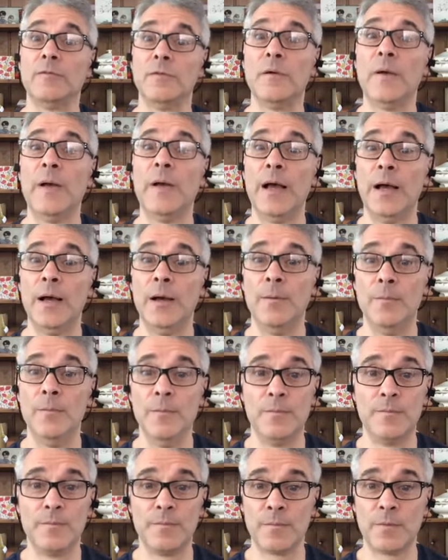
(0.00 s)

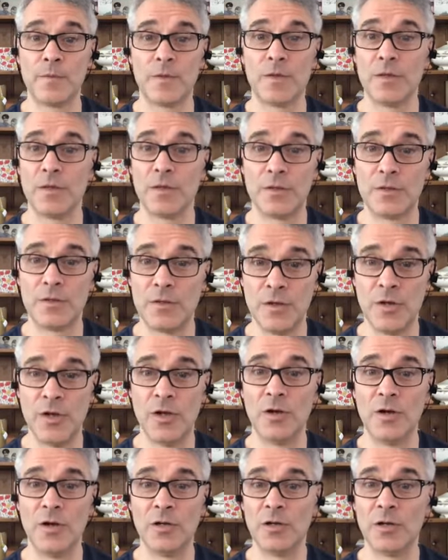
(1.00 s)
um you
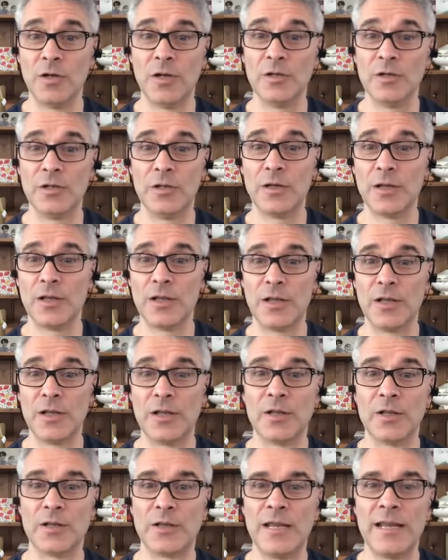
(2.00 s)
know on and
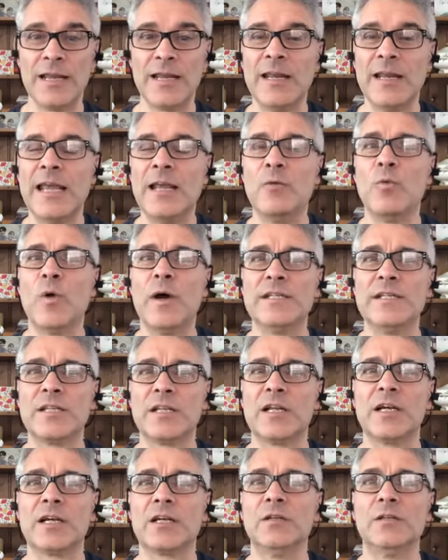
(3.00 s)
in, in ways
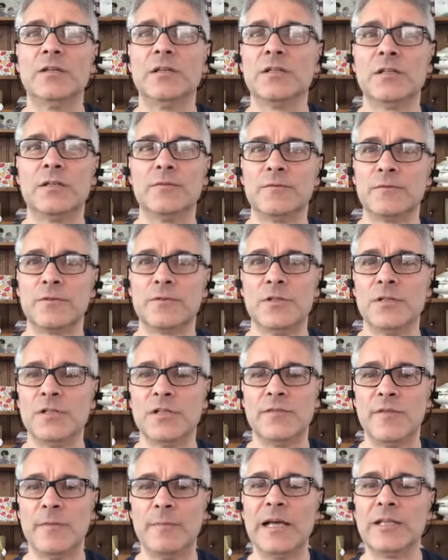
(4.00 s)
that i couldn't have couldn't
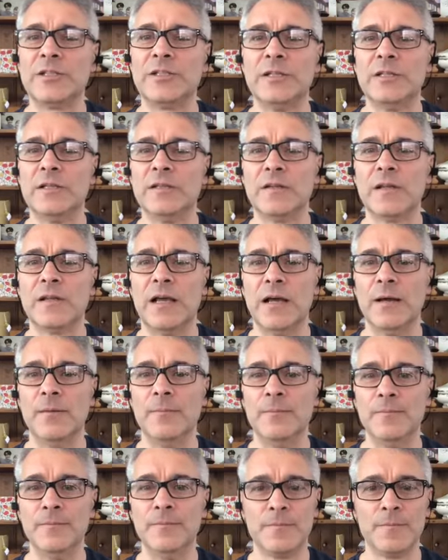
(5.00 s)
have imagined
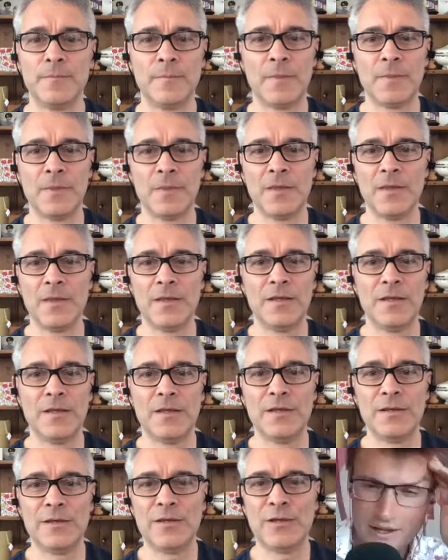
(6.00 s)
um
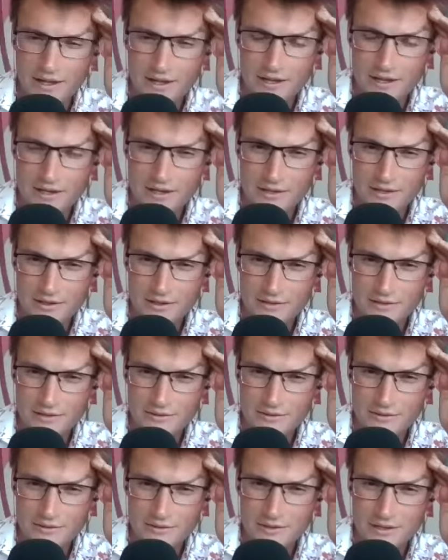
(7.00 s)
yeah know
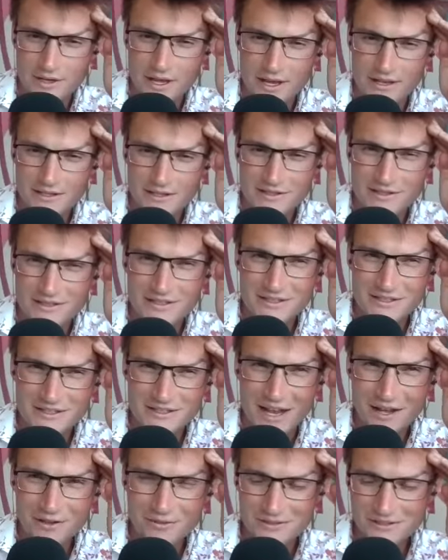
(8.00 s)
just it it
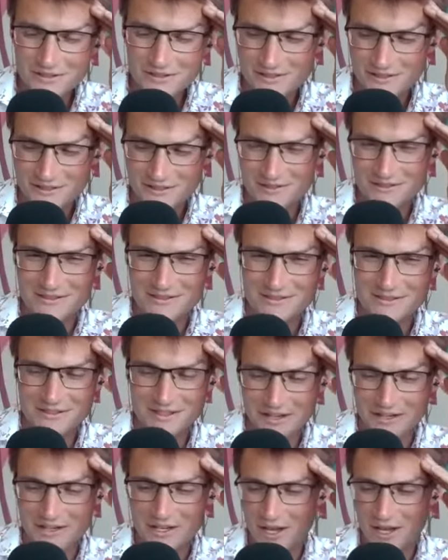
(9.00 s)
sounds
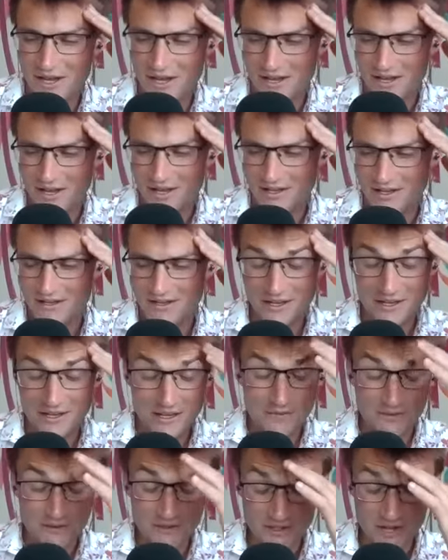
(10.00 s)
so, like a
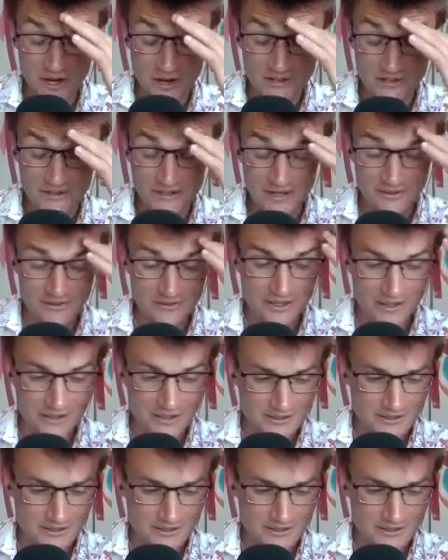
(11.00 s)
even so it sounds like a